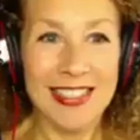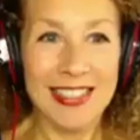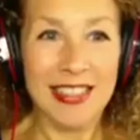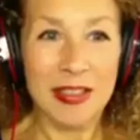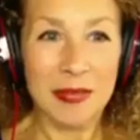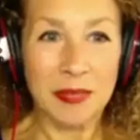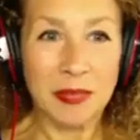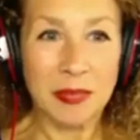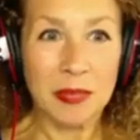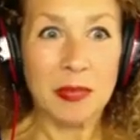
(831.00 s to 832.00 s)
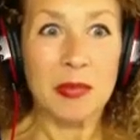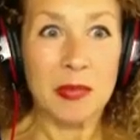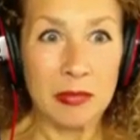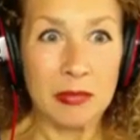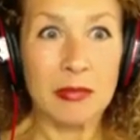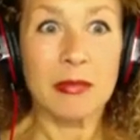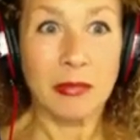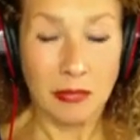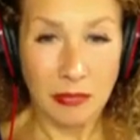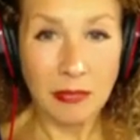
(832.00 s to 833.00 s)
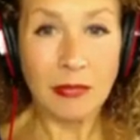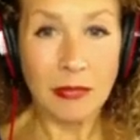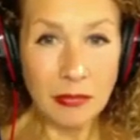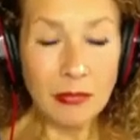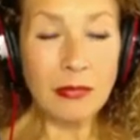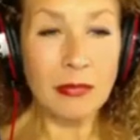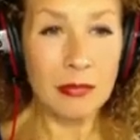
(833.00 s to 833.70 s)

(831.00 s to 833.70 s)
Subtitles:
keep going. We're in school, let's just keep focusing.